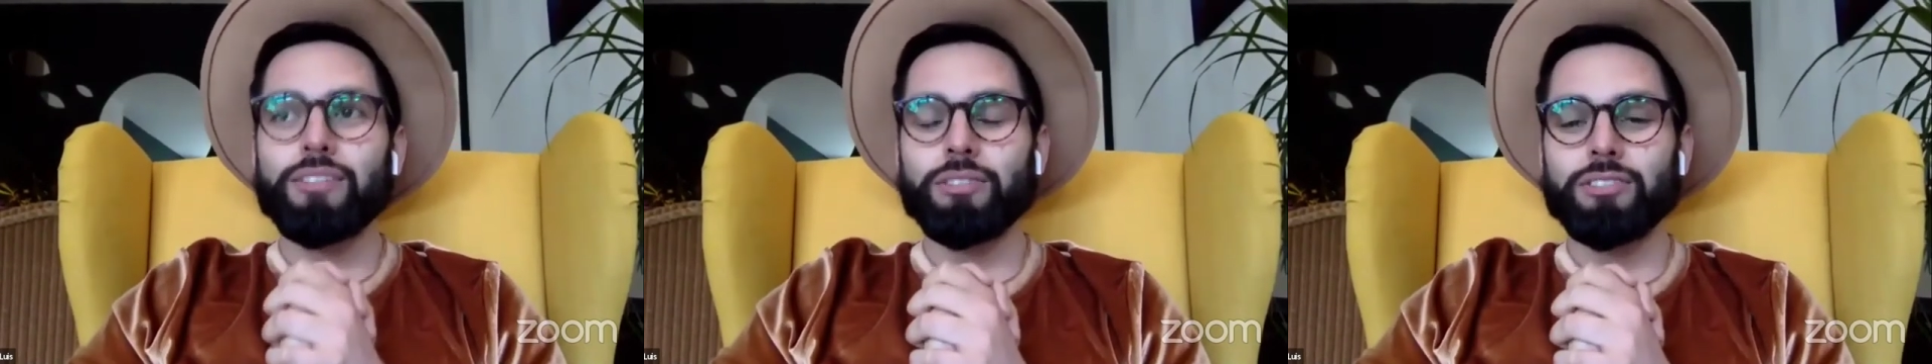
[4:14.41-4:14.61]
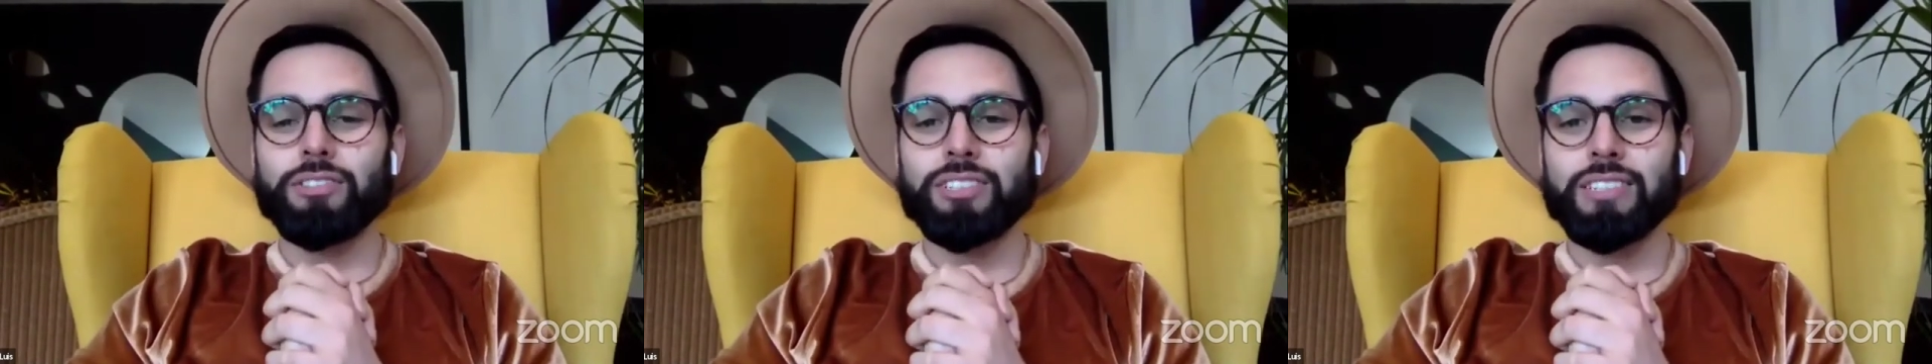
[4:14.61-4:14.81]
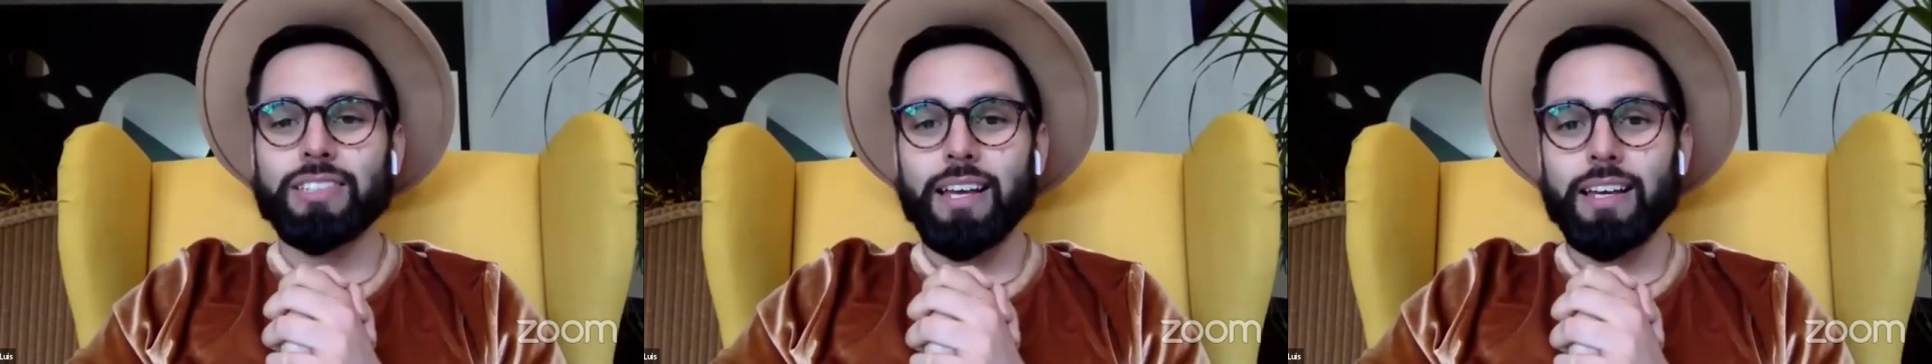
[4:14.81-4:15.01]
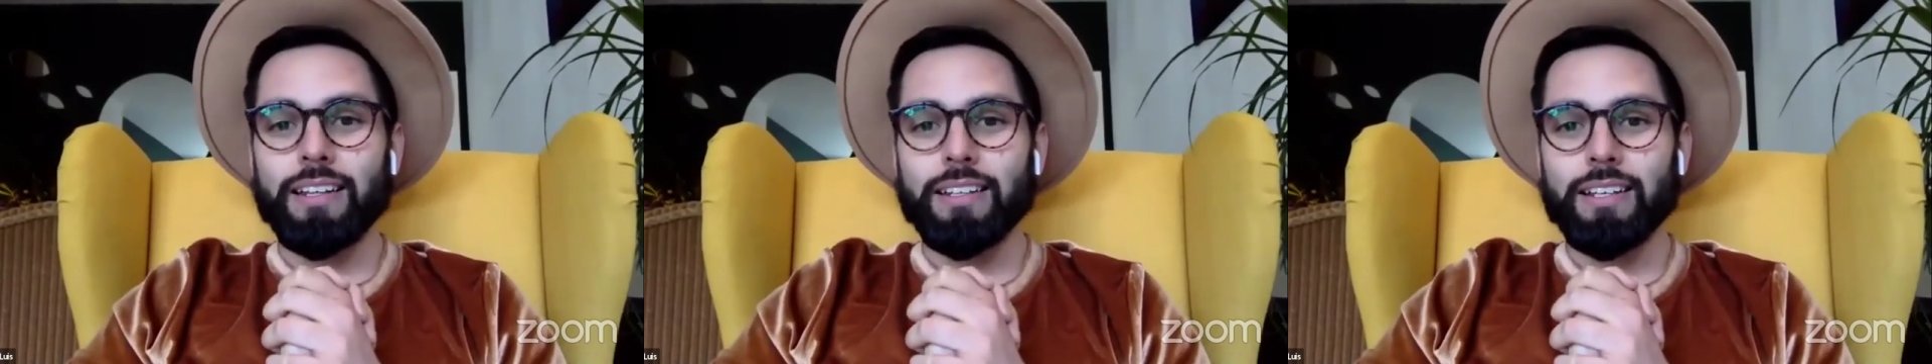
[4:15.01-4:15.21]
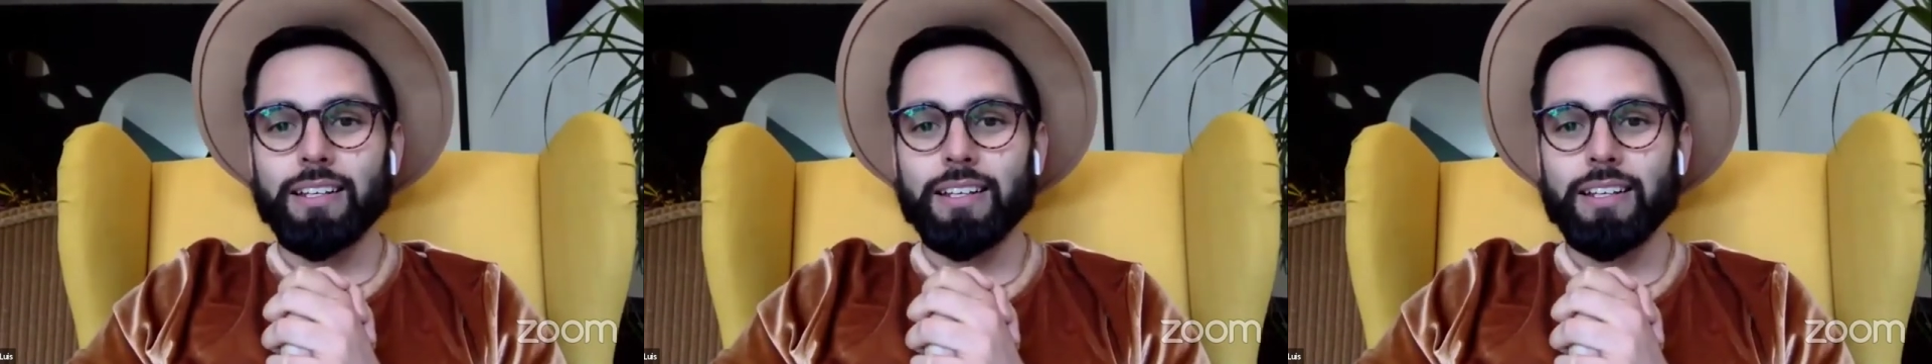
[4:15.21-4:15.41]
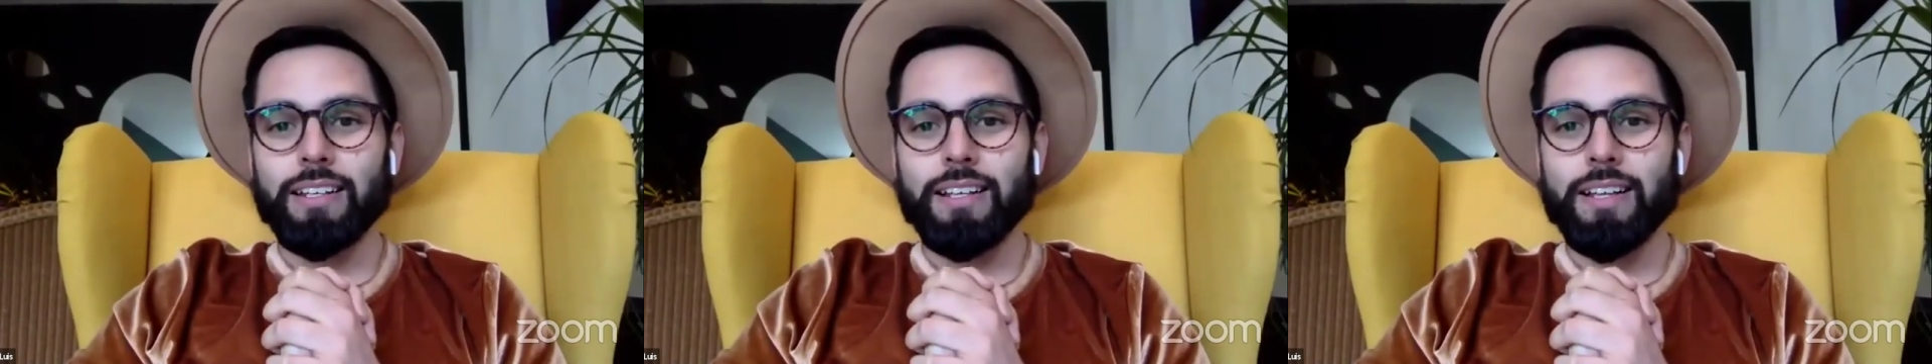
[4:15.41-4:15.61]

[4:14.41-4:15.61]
to understand